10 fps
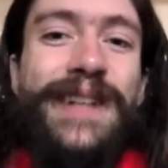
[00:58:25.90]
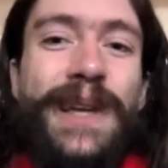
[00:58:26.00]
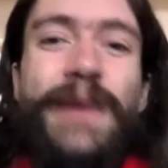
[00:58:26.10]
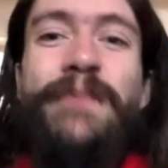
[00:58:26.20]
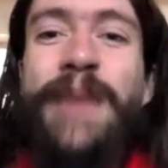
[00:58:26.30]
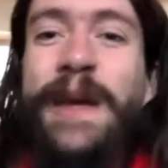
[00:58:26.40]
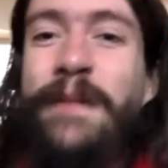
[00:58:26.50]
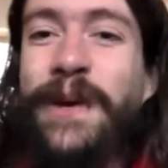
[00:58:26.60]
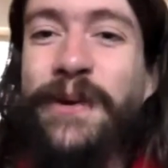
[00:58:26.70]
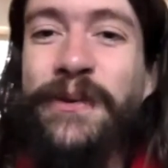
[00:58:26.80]

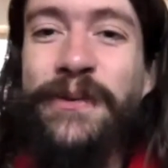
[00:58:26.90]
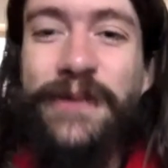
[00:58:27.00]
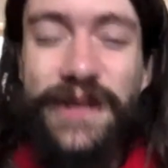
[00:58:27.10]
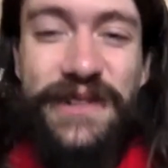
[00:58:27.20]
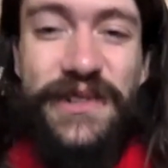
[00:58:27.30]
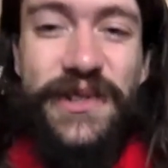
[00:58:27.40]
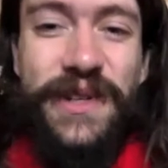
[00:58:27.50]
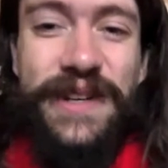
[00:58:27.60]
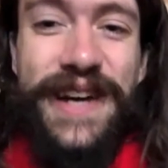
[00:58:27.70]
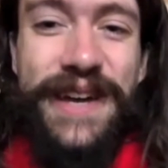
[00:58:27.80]
maybe you
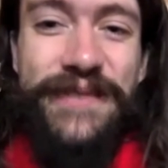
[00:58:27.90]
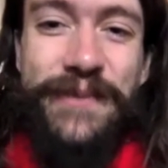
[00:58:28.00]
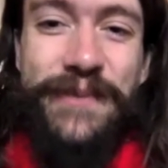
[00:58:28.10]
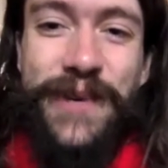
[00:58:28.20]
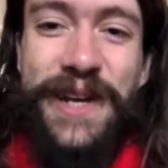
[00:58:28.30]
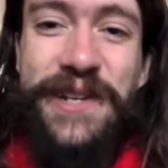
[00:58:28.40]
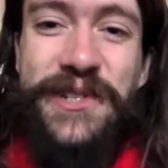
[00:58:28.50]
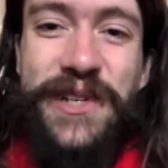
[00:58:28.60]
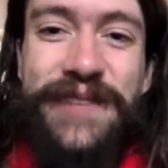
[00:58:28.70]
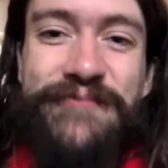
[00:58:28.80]
should have some
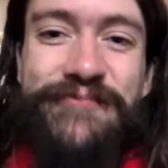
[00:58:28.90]
reishi,